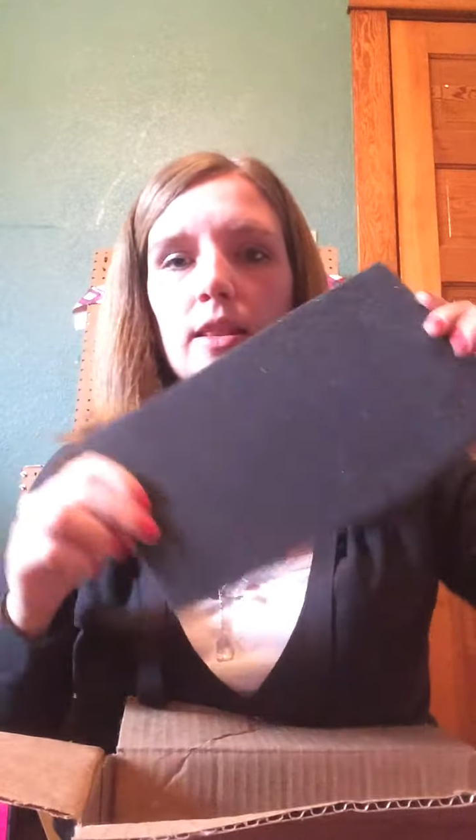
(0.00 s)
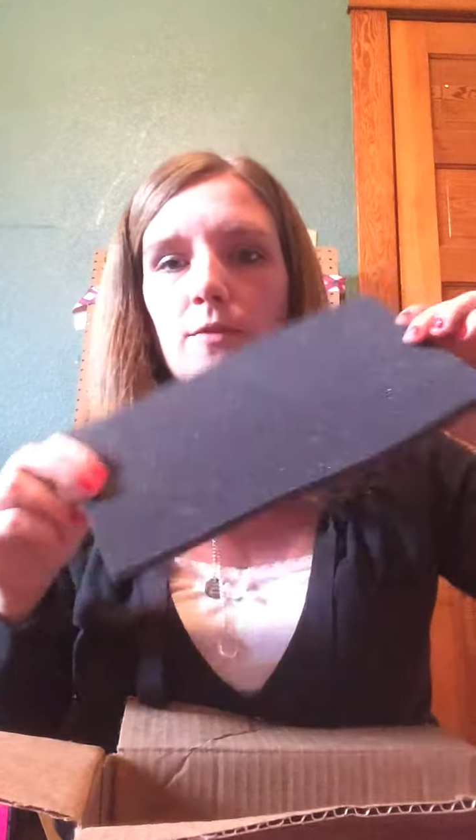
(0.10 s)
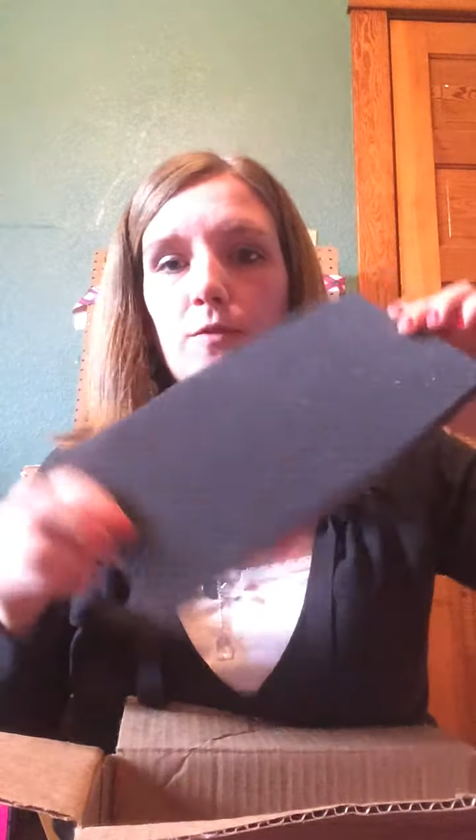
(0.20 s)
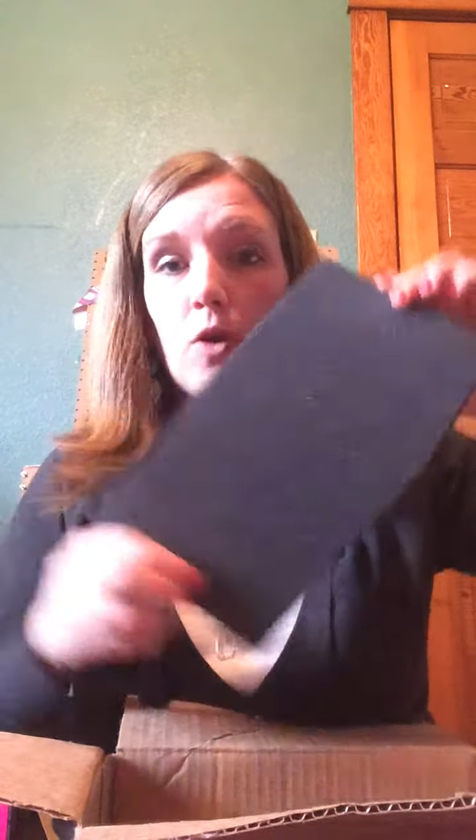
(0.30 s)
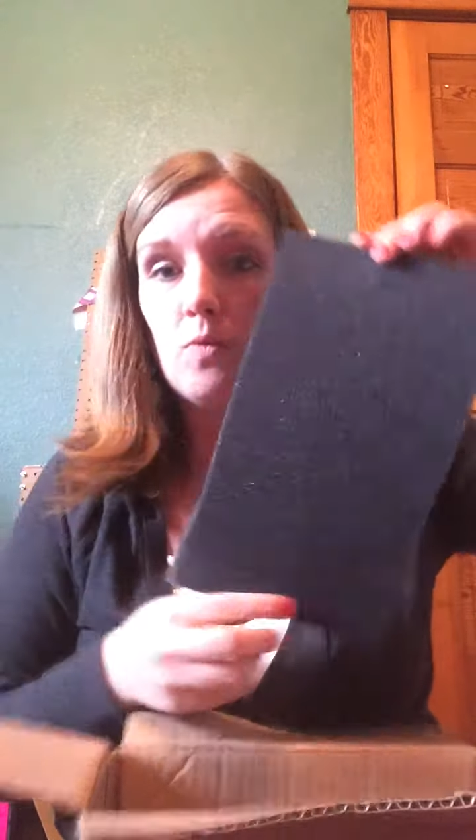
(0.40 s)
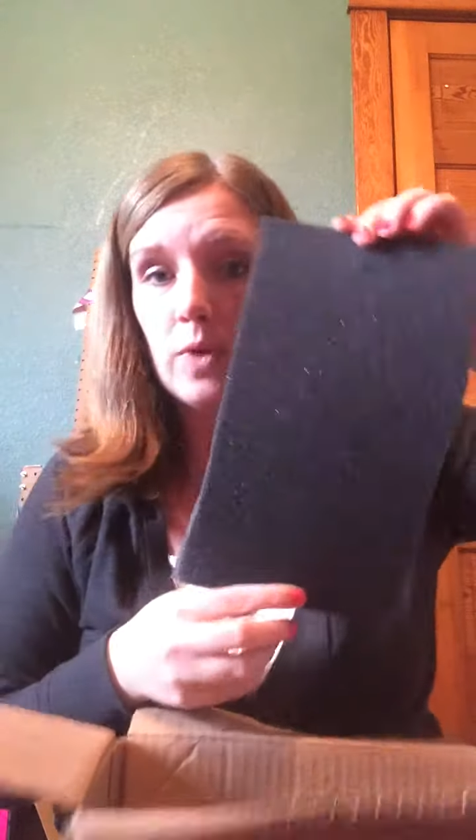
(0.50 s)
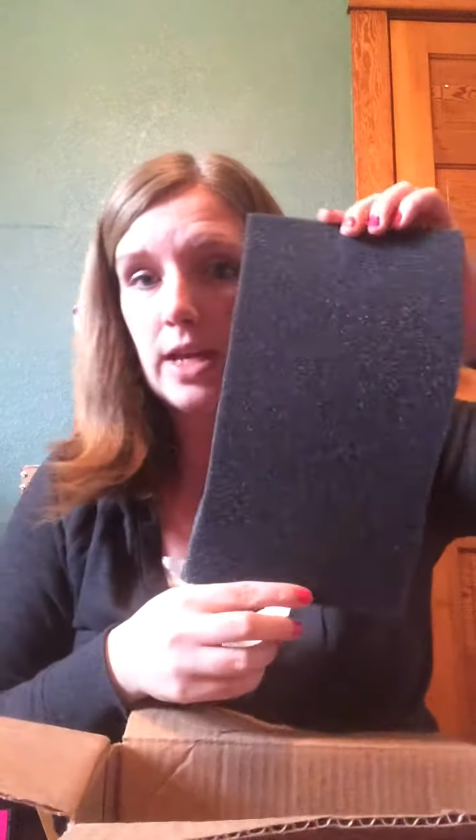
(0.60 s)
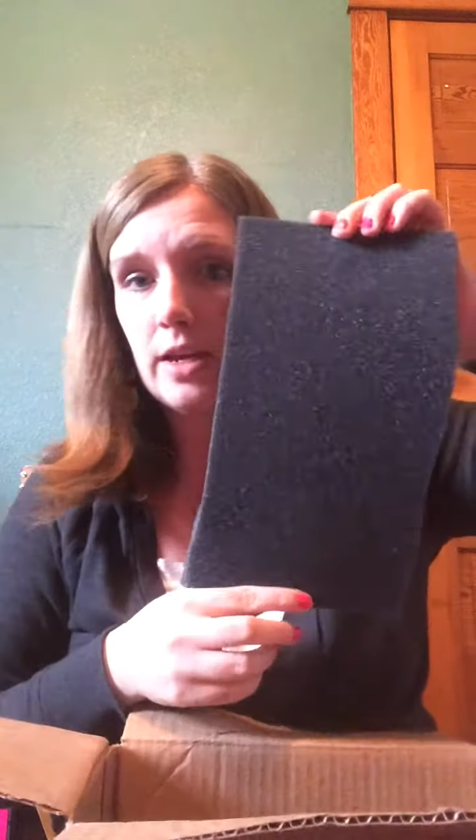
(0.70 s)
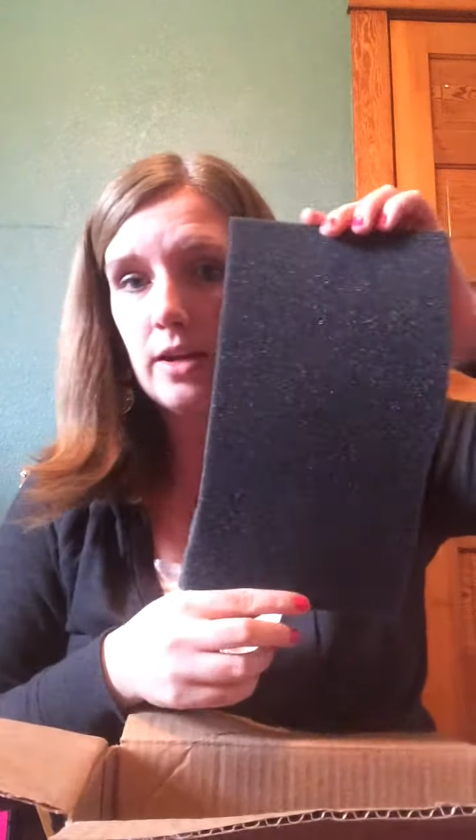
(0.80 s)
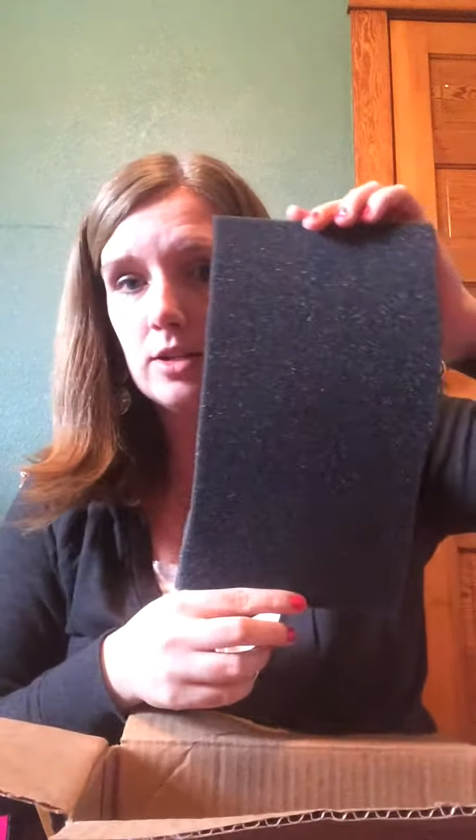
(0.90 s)
the foam we
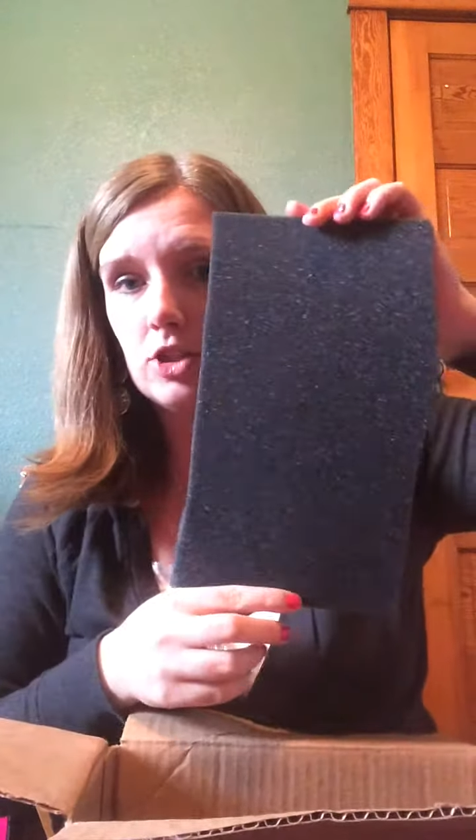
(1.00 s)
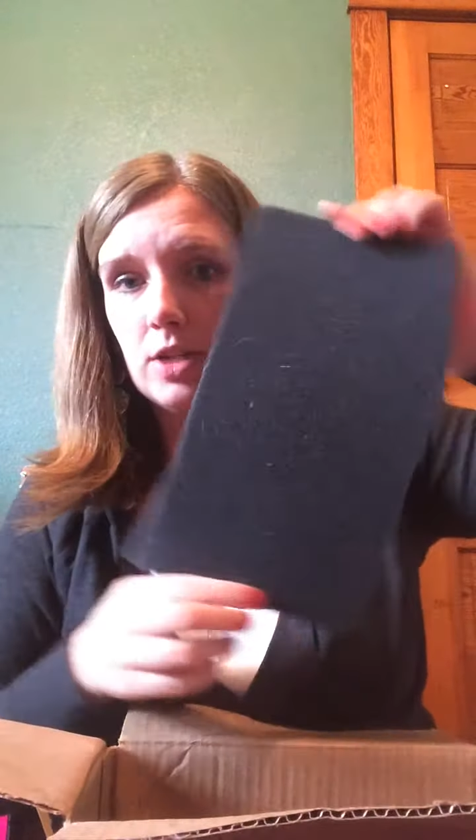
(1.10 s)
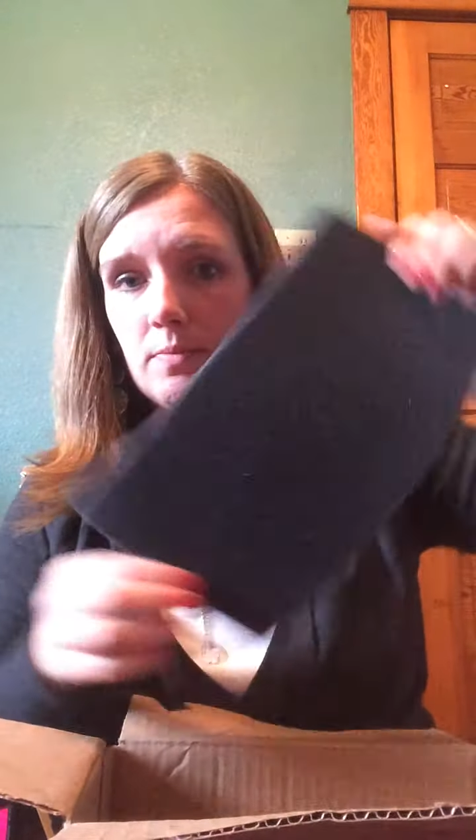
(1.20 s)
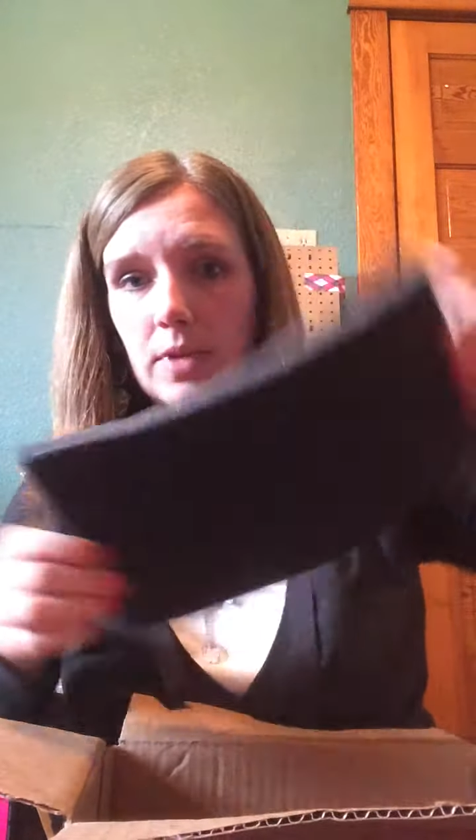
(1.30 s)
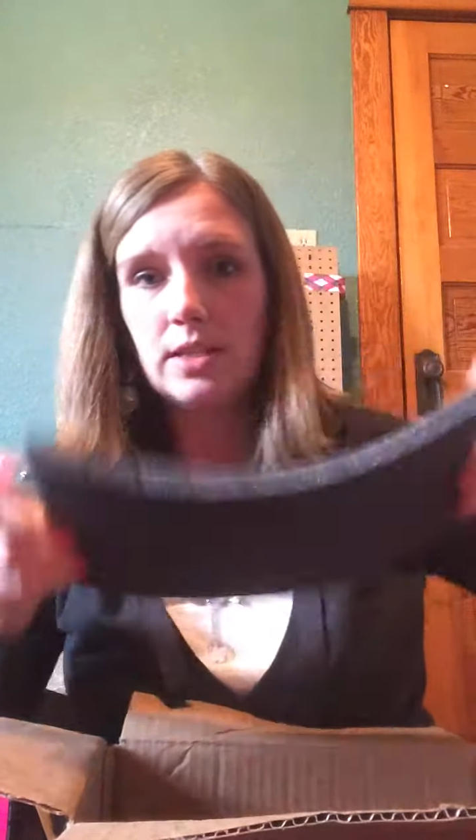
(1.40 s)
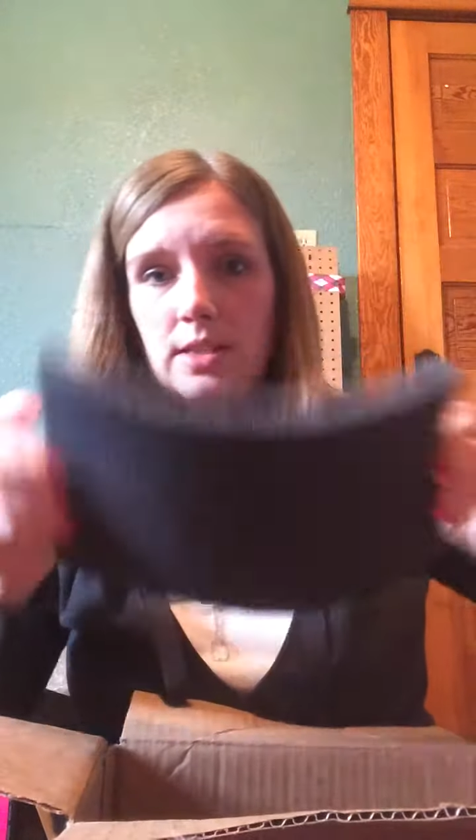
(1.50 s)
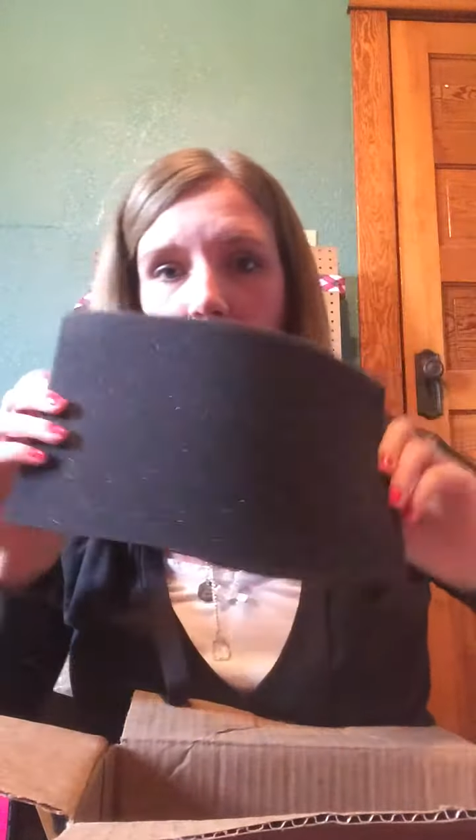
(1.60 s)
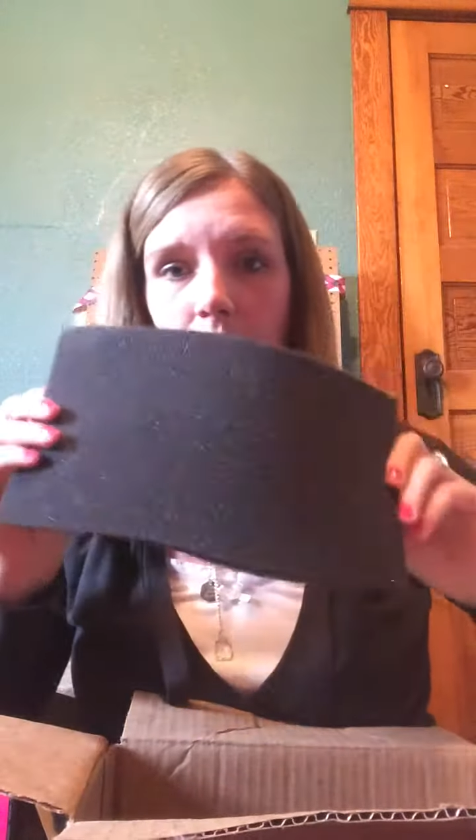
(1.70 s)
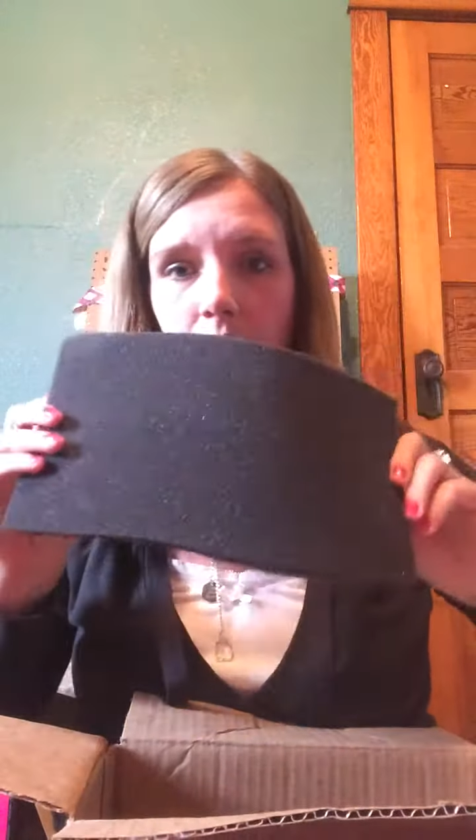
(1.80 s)
get in our shipments,